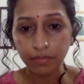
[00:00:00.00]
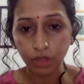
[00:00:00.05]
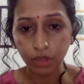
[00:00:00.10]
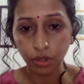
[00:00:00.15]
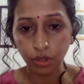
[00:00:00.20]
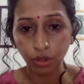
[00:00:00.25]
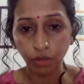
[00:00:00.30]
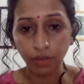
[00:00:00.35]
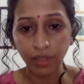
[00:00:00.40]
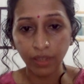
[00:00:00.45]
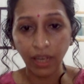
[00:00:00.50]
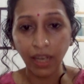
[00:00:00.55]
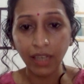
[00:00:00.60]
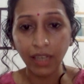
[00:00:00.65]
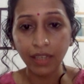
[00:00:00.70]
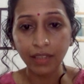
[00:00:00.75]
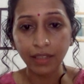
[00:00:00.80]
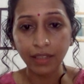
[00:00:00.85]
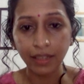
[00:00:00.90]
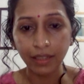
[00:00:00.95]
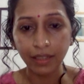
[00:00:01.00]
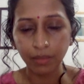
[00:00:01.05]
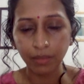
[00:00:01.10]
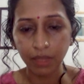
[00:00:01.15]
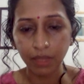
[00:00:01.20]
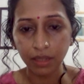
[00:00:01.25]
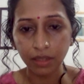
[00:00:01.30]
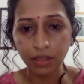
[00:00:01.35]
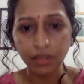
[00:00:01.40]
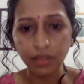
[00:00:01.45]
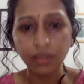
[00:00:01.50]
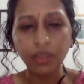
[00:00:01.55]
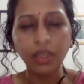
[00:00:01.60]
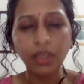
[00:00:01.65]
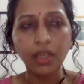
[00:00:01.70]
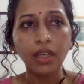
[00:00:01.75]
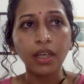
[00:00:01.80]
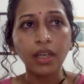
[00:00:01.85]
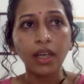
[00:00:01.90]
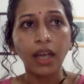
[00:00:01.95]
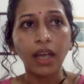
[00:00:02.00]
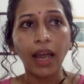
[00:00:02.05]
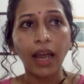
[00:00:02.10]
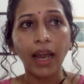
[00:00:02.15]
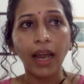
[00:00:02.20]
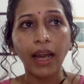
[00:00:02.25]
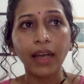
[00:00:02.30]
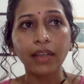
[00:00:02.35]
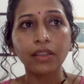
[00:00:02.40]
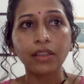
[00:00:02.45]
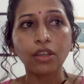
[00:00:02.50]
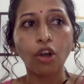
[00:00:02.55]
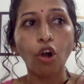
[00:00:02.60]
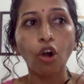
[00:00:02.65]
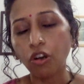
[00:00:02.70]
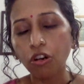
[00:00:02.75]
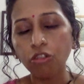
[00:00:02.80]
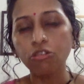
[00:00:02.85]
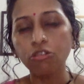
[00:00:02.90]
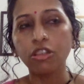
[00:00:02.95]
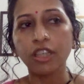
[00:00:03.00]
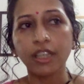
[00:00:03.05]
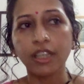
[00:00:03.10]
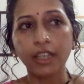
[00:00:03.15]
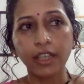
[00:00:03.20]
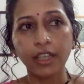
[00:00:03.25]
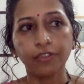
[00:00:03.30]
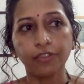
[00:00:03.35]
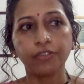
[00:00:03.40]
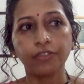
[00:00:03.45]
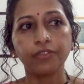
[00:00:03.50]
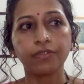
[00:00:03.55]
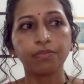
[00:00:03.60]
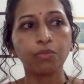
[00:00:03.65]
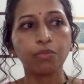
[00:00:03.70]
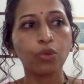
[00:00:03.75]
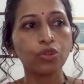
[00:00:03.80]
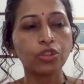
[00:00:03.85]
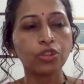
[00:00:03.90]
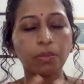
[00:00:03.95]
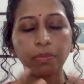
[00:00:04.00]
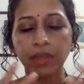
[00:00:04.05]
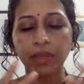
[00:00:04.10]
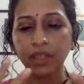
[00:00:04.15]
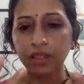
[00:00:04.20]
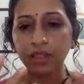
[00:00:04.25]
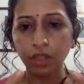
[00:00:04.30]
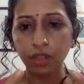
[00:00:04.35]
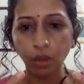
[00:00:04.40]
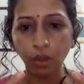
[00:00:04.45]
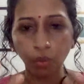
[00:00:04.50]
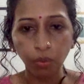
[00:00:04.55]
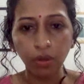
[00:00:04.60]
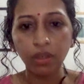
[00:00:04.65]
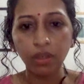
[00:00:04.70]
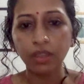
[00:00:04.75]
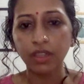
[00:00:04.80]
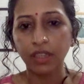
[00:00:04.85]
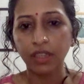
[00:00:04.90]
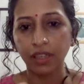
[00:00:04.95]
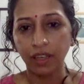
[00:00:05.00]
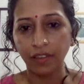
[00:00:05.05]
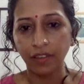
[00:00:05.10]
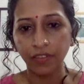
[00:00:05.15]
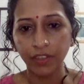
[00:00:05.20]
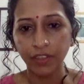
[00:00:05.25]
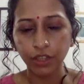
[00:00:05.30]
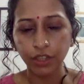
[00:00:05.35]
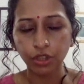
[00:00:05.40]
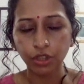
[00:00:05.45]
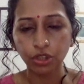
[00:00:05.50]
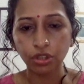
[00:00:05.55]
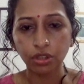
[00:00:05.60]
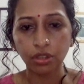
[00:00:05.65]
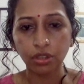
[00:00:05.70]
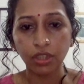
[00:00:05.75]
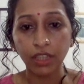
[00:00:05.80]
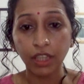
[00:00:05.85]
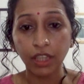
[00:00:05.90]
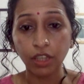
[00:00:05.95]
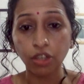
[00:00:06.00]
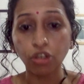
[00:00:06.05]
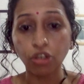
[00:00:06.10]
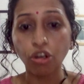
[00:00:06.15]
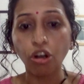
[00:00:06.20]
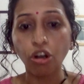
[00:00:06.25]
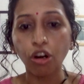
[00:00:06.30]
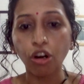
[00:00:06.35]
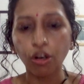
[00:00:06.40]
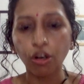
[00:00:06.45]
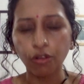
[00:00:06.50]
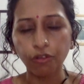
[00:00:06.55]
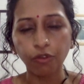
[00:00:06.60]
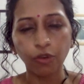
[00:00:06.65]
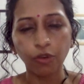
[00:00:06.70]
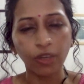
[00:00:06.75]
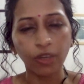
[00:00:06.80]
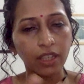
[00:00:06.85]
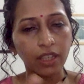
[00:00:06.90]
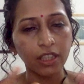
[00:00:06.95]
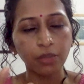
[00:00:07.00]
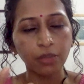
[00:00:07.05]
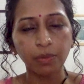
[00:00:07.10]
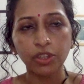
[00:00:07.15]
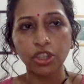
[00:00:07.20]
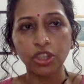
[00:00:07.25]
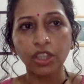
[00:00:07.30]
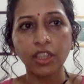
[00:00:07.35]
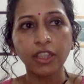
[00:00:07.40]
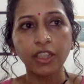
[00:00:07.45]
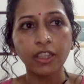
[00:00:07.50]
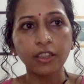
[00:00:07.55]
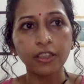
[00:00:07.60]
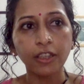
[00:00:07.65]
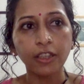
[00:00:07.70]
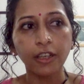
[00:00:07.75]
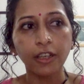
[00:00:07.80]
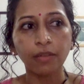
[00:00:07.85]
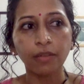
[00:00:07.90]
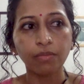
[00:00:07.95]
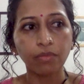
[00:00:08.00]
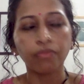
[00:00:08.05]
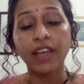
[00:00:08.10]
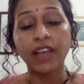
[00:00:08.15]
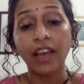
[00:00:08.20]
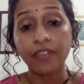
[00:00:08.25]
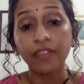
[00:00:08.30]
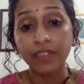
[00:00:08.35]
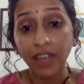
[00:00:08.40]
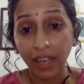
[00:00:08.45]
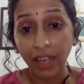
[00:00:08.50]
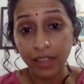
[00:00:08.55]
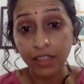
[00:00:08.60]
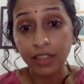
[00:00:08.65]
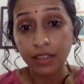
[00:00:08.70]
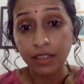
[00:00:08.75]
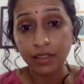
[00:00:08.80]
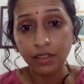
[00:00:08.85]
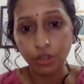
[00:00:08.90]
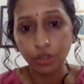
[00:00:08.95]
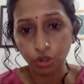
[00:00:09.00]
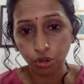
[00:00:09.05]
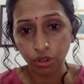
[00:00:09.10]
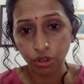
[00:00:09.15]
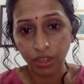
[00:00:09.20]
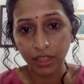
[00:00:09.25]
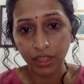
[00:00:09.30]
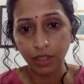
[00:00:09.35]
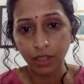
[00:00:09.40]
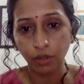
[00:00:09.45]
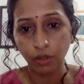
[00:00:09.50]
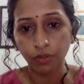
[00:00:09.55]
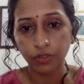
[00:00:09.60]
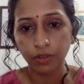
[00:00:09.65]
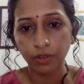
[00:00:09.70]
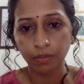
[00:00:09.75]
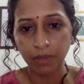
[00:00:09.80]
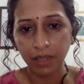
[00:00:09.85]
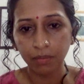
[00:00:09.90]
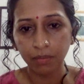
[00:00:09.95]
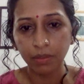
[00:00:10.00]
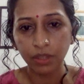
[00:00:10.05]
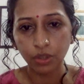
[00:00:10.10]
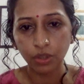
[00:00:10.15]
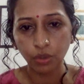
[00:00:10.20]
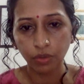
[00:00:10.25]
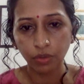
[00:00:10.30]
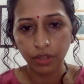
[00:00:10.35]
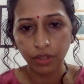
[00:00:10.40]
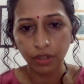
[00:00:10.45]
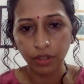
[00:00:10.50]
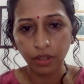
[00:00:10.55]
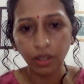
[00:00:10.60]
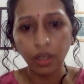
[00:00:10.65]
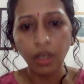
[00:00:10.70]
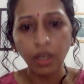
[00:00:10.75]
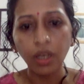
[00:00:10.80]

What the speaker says: We highly recommend it. And only if both the parents are working and they cannot afford it. Especially in India, we have nannies to take care of the babies over here,